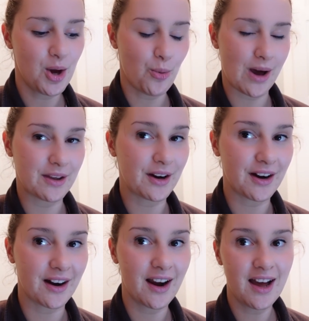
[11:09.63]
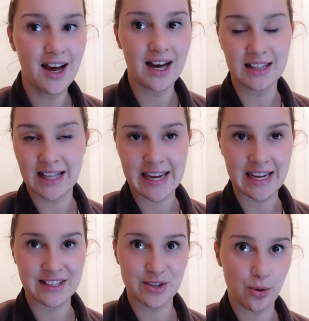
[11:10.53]
whether a
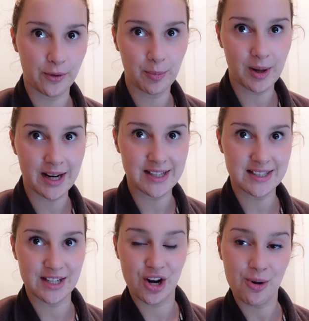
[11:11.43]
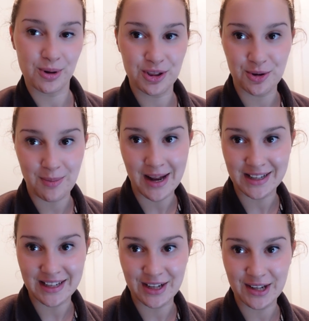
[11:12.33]
legging is overpriced and not worth your
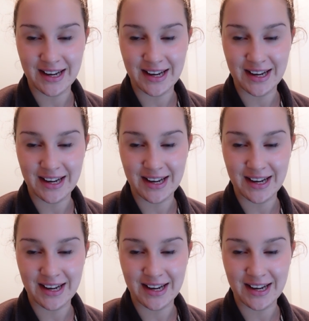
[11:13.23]
money